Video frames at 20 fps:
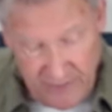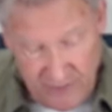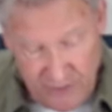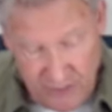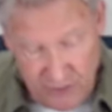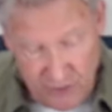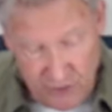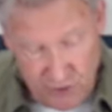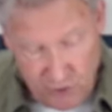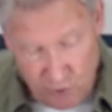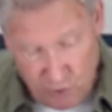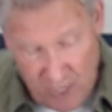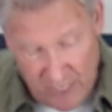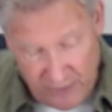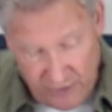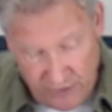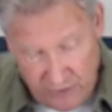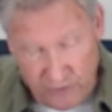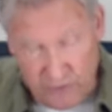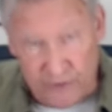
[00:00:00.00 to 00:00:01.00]

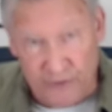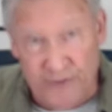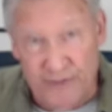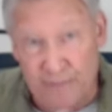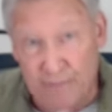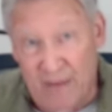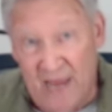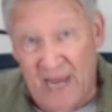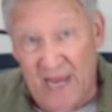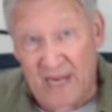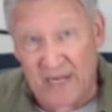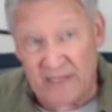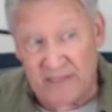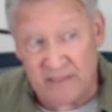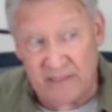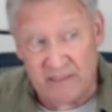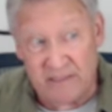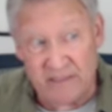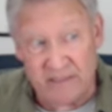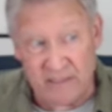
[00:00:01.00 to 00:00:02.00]
destruction or
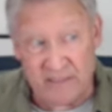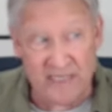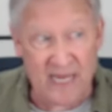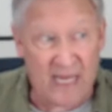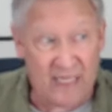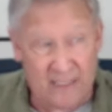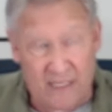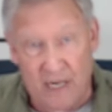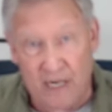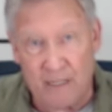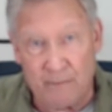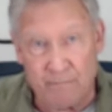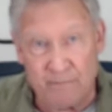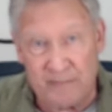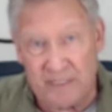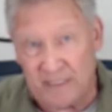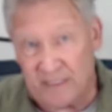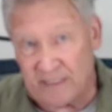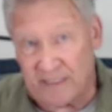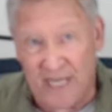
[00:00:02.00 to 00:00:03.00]
demise does not come
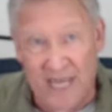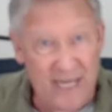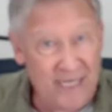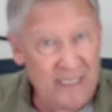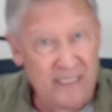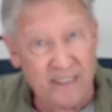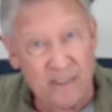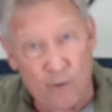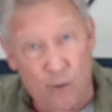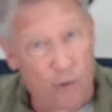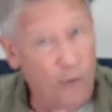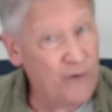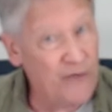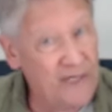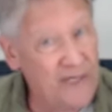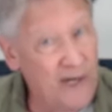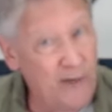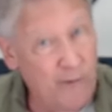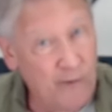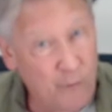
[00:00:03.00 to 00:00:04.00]
in any
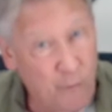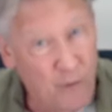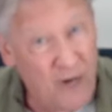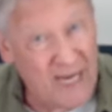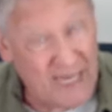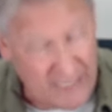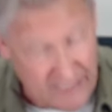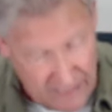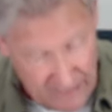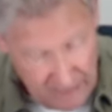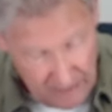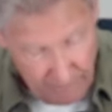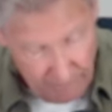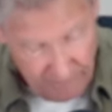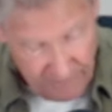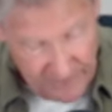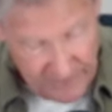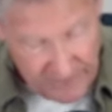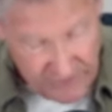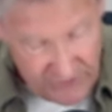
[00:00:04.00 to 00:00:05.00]
ordinary way.
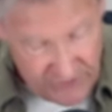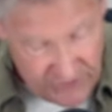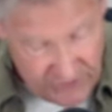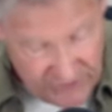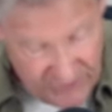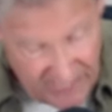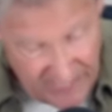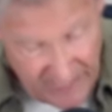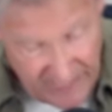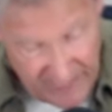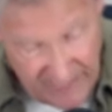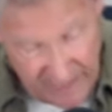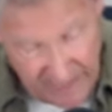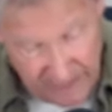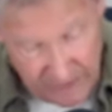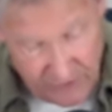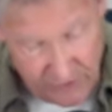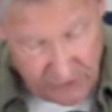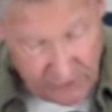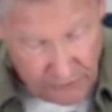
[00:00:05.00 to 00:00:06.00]
Instead,
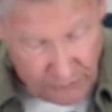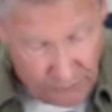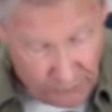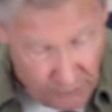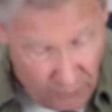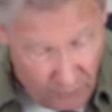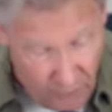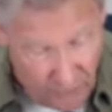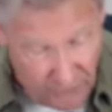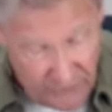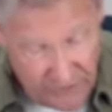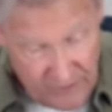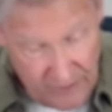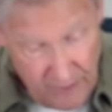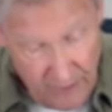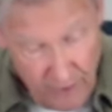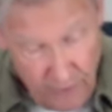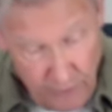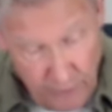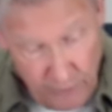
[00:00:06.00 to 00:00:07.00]
it's the Lord
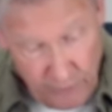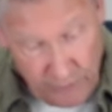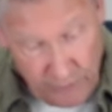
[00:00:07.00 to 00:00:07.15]
who